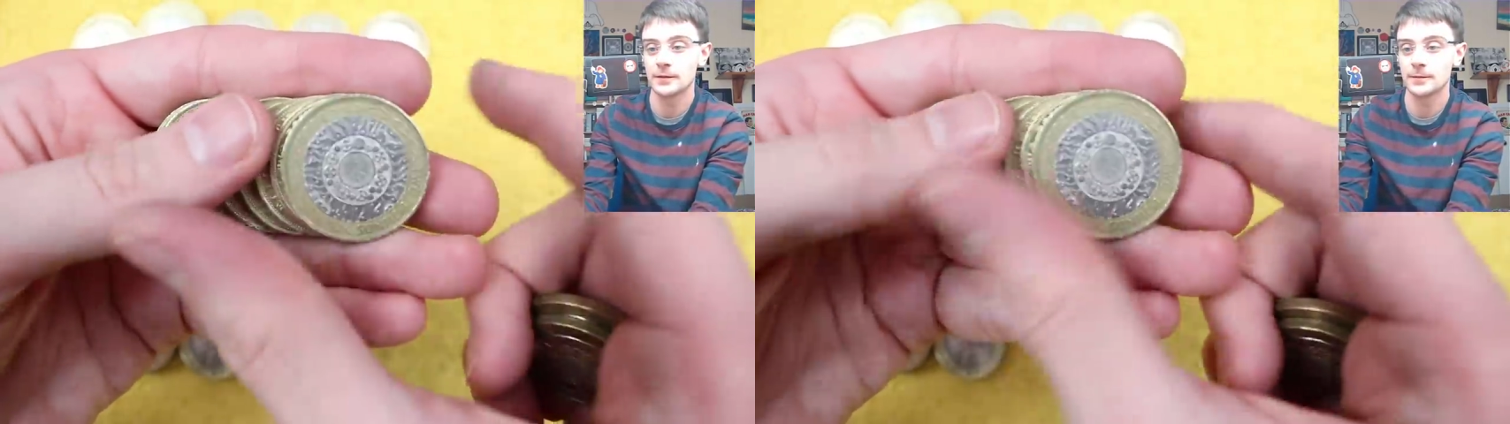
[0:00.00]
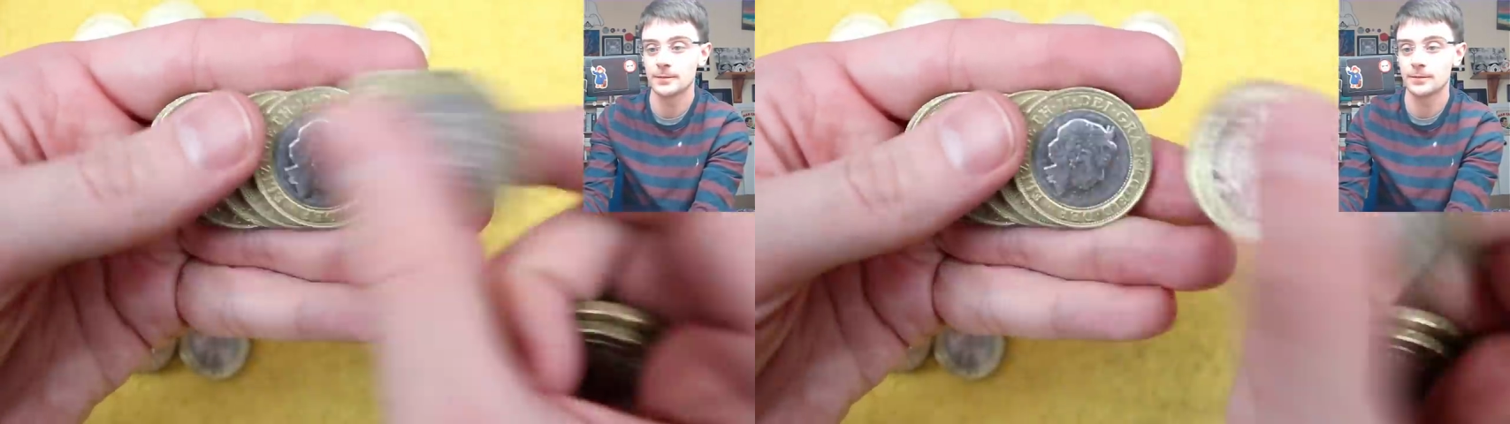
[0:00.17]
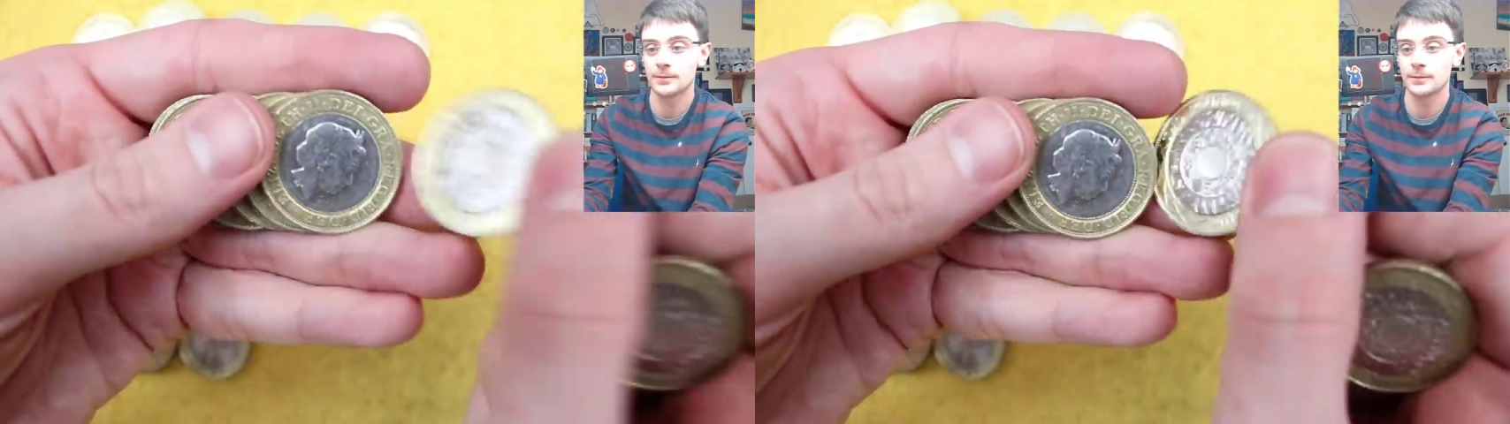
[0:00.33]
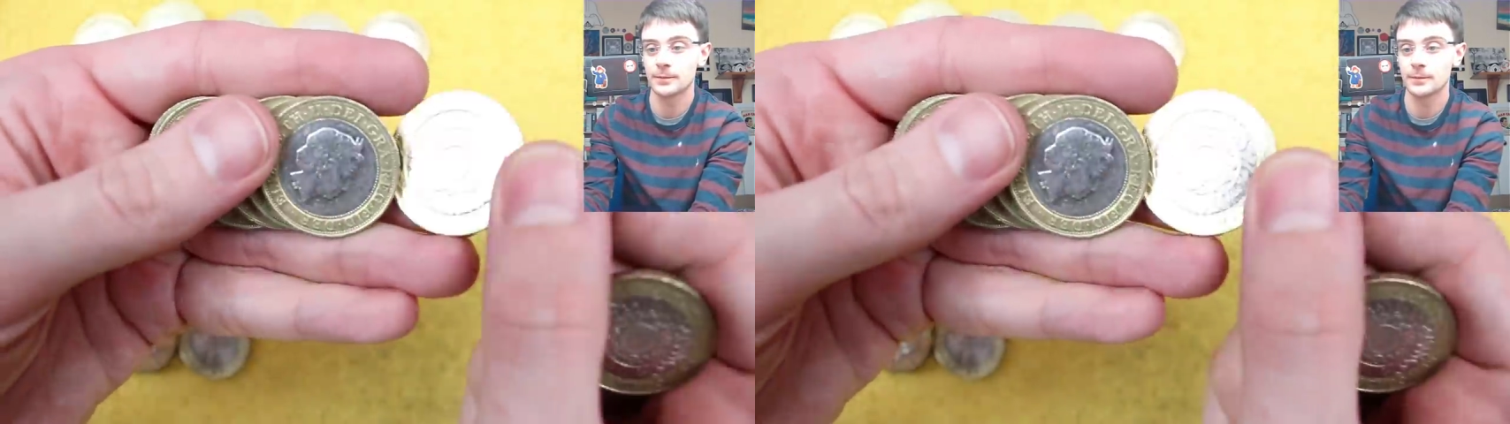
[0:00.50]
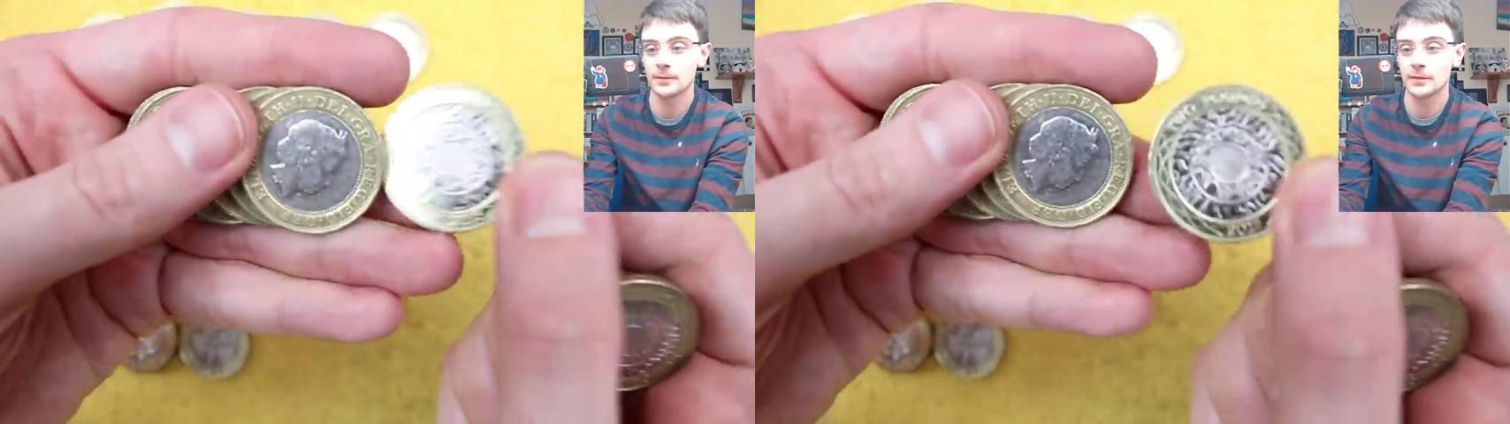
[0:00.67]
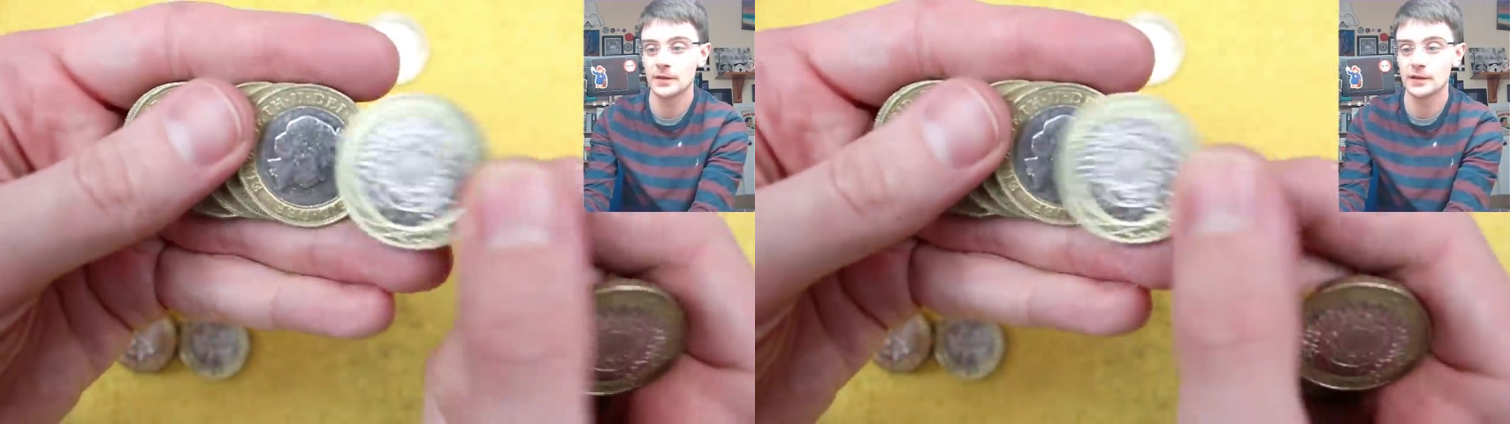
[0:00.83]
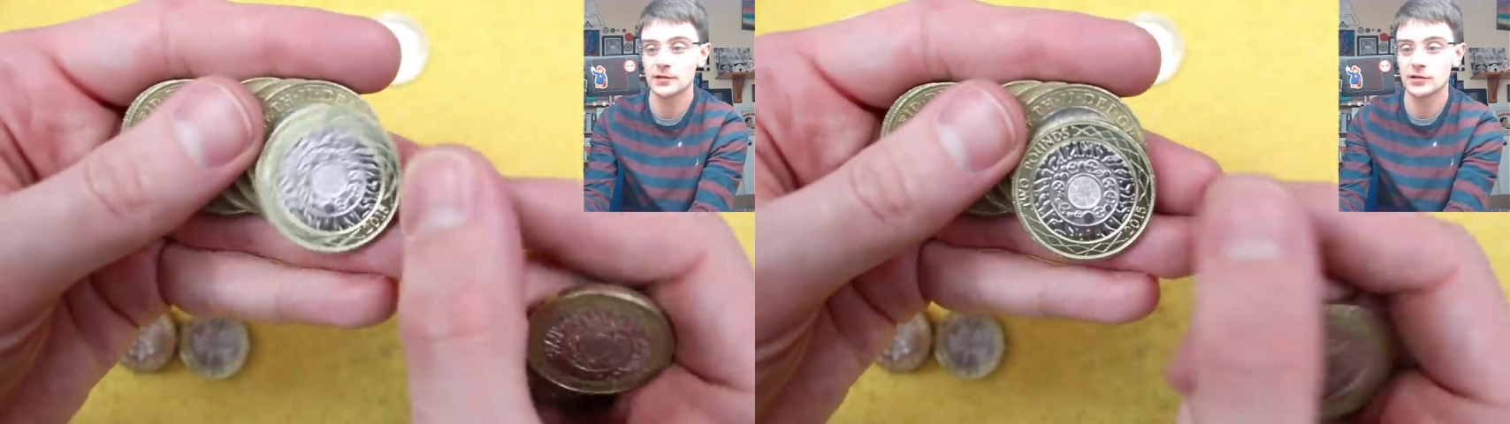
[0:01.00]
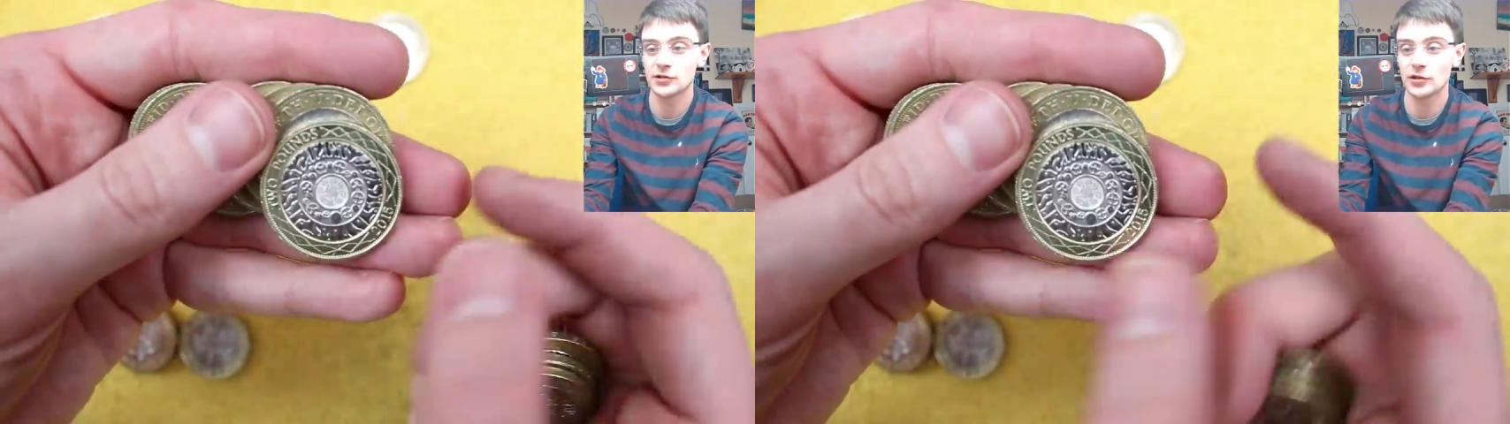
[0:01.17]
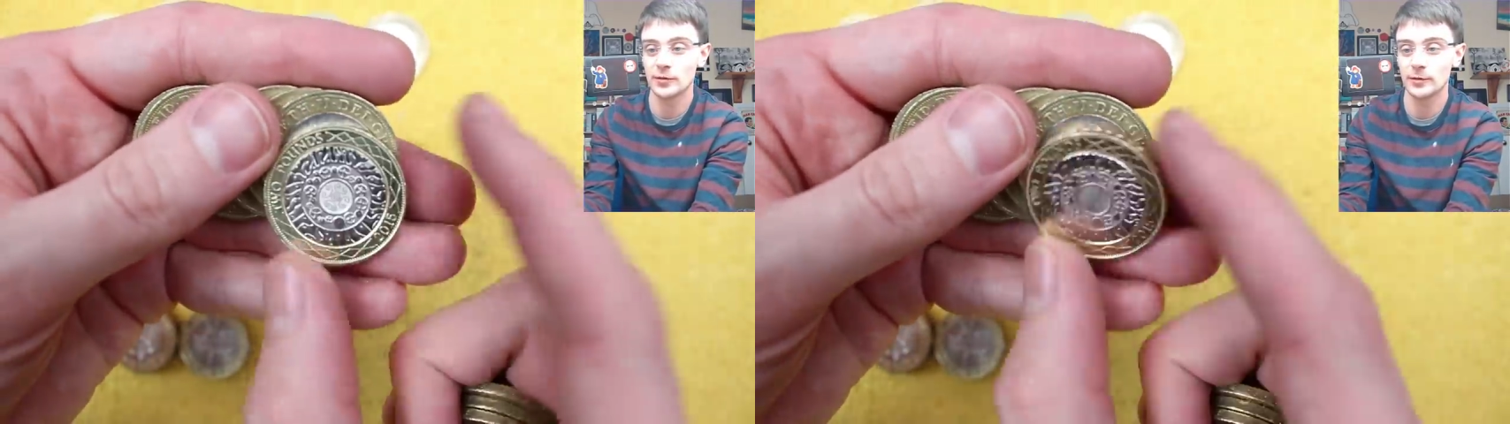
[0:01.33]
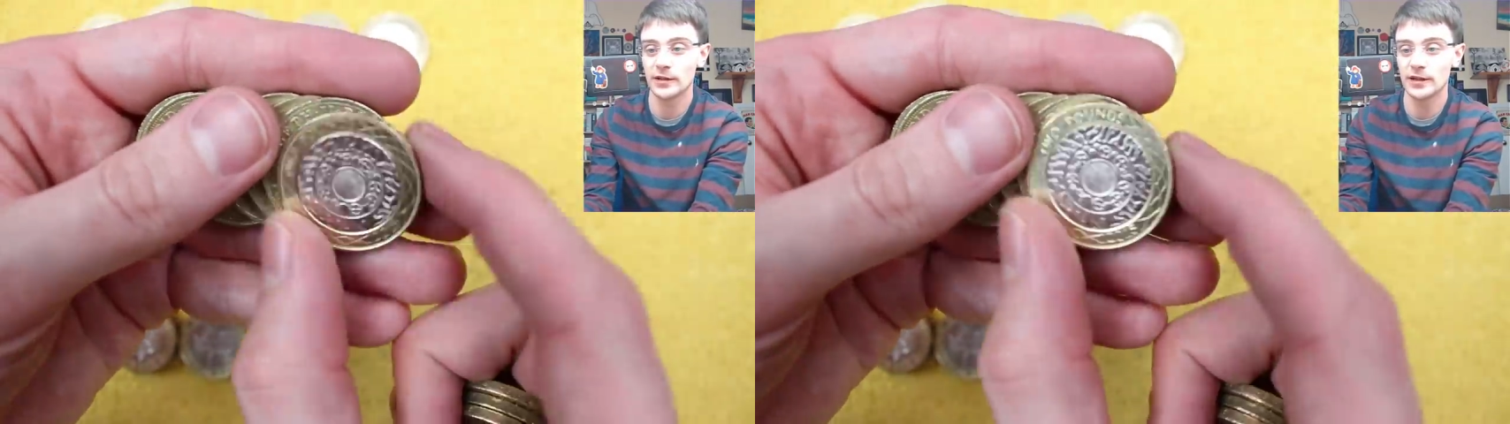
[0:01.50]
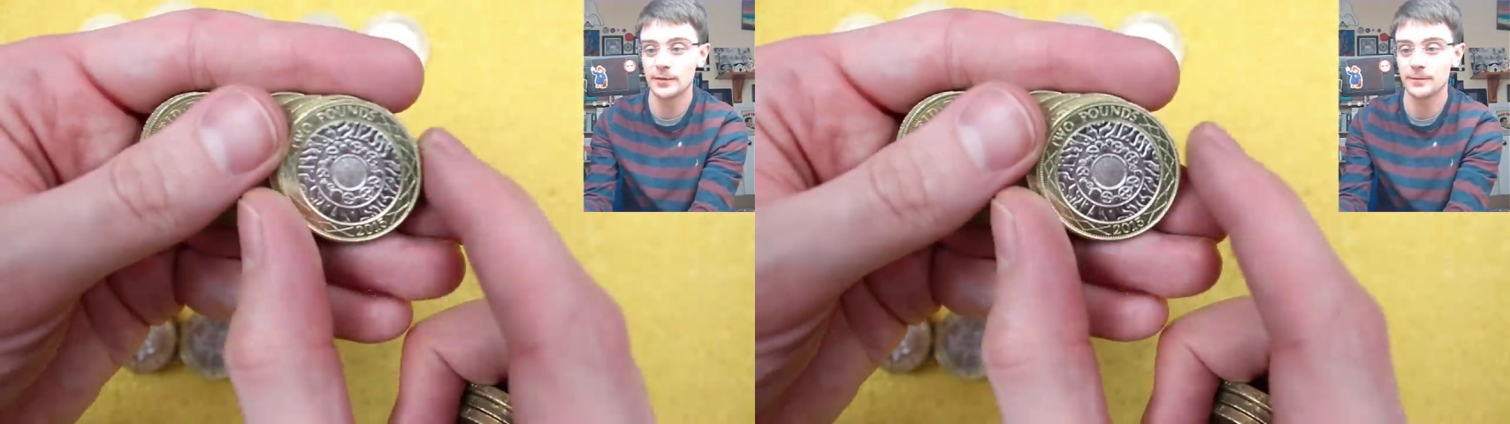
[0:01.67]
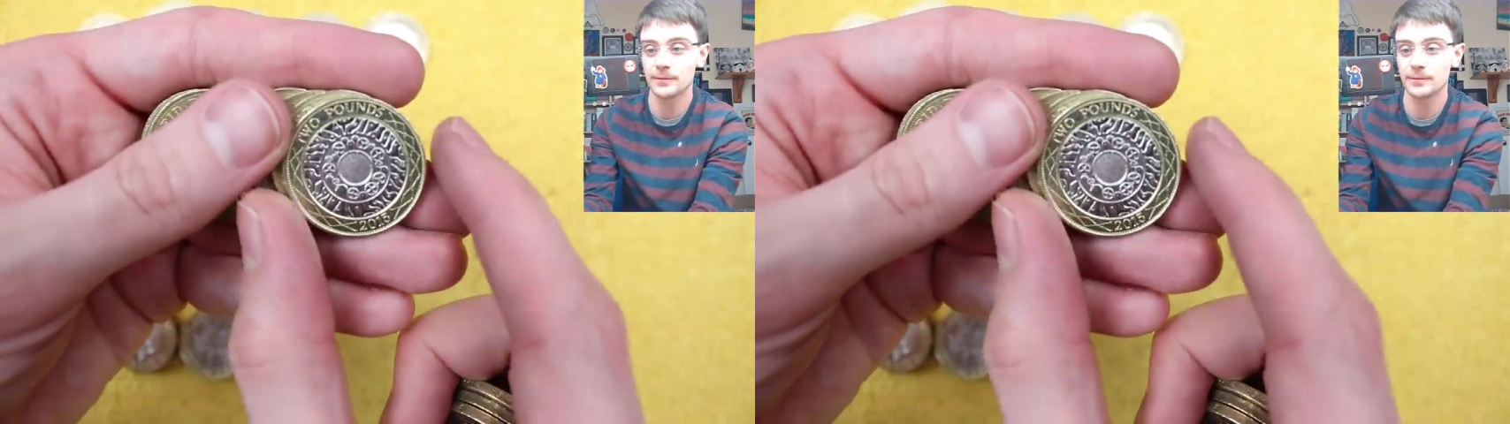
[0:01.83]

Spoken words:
It's a shiny one there.